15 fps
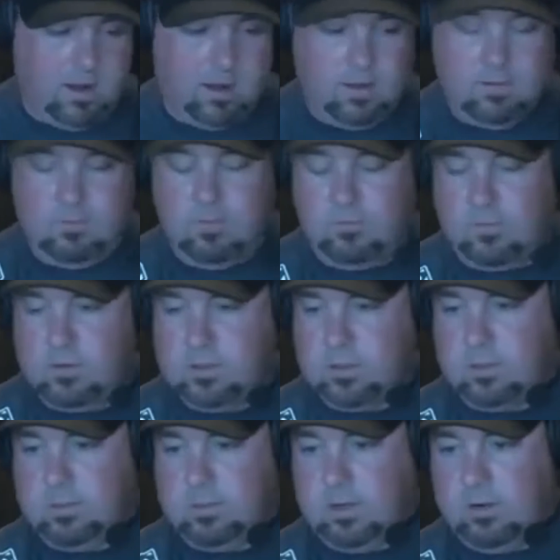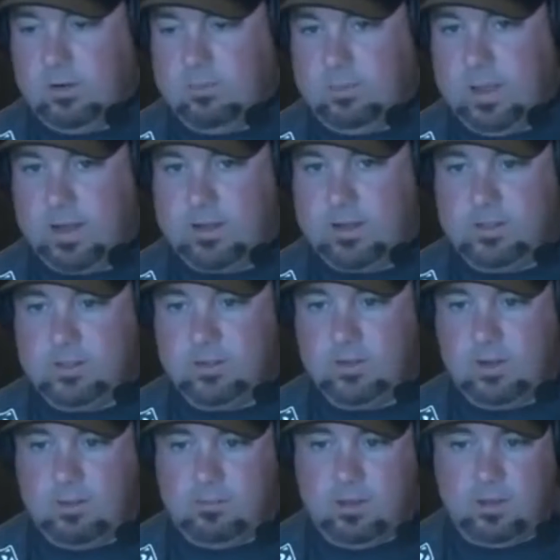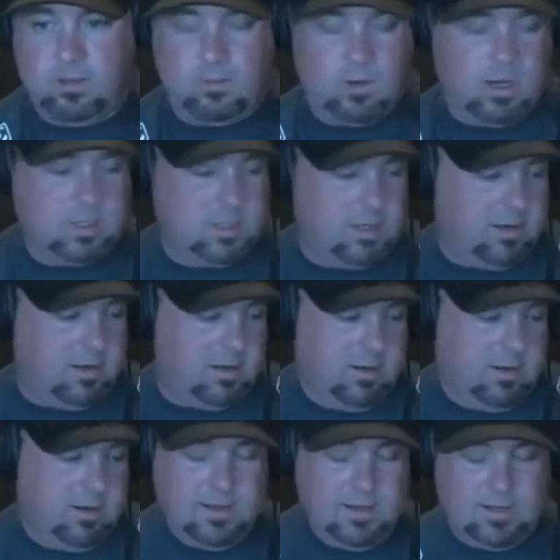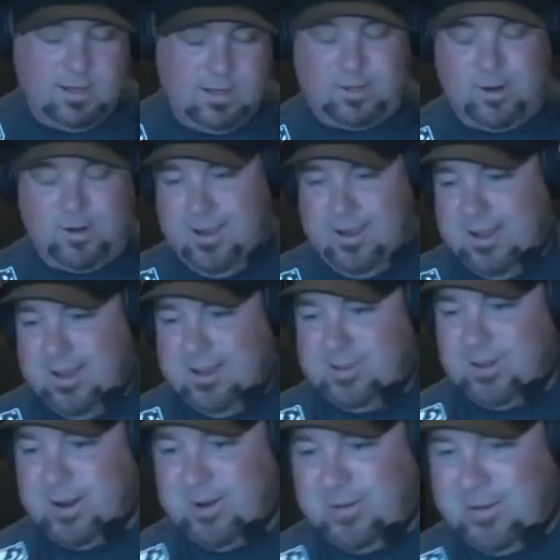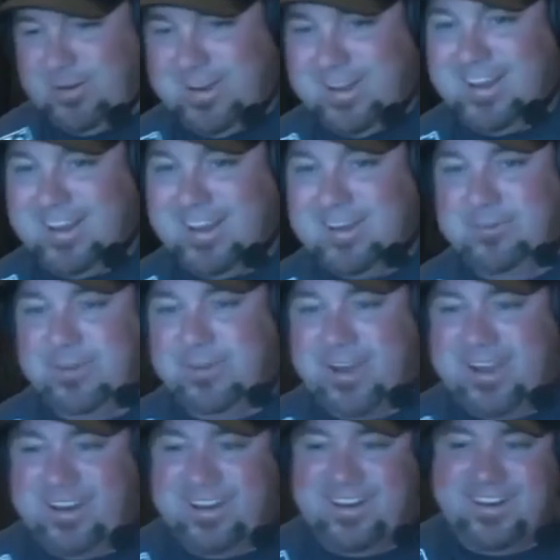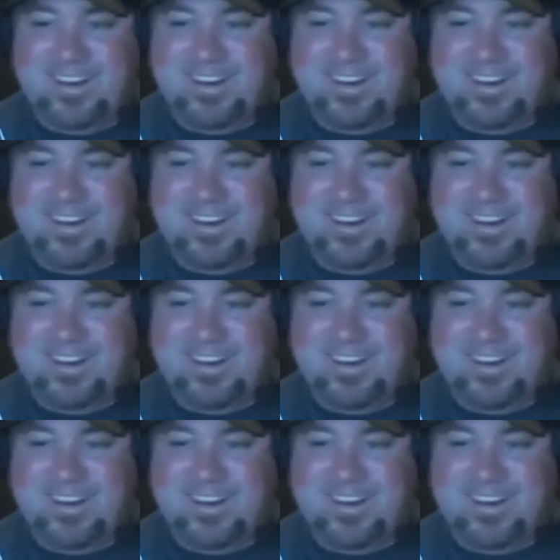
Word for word: Uh, Virgil will be going back to uh, Mother Russia to, to, try try to win a, a fight and